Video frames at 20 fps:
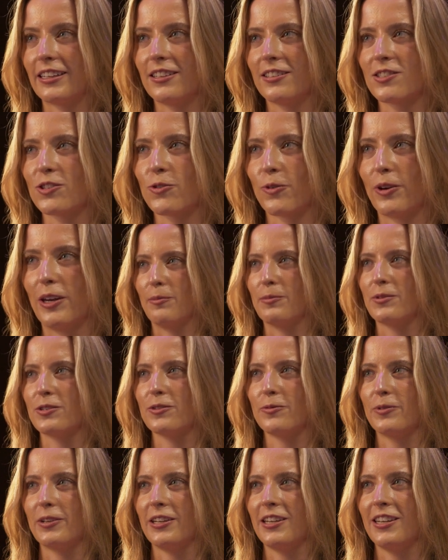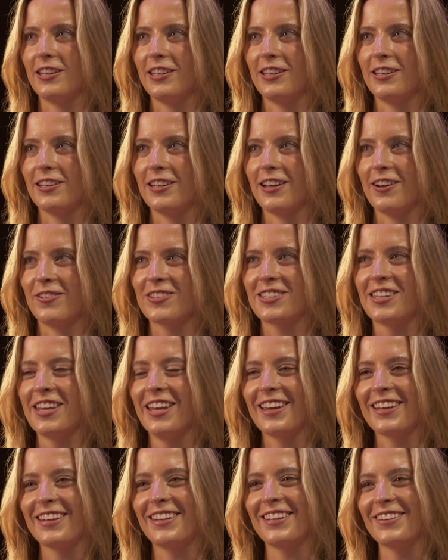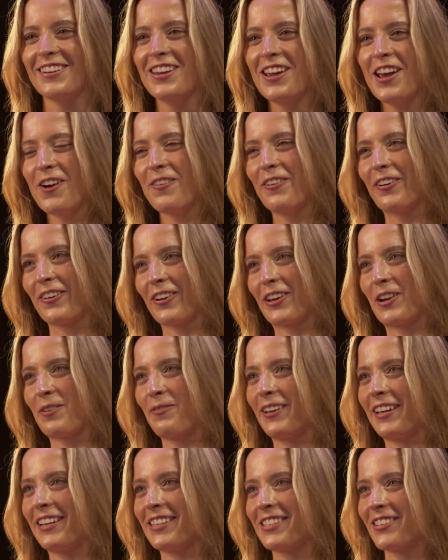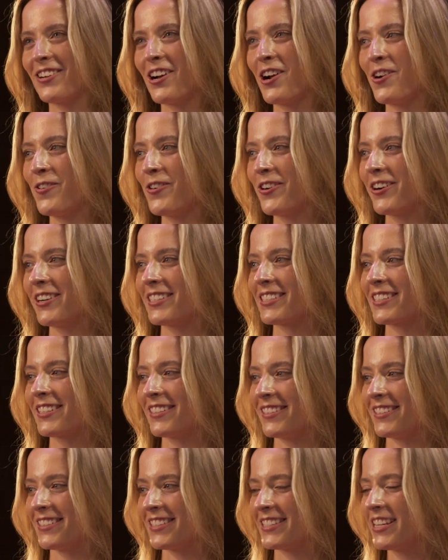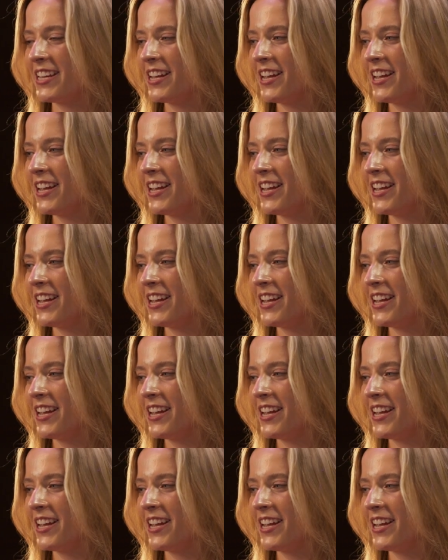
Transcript: screamed when he announced that we were gonna play Star Wars, because